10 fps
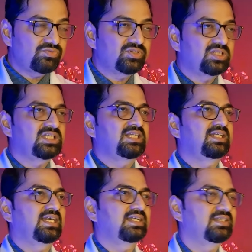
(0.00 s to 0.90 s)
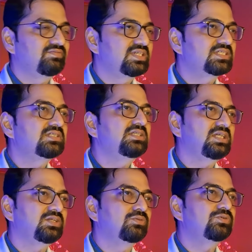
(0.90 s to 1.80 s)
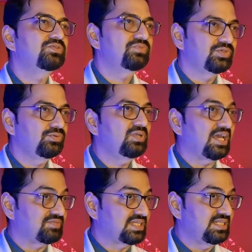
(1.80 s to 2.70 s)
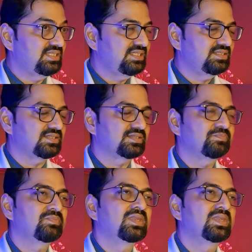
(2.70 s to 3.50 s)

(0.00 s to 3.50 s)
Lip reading: of urinary tract infection includes few lifestyle changes.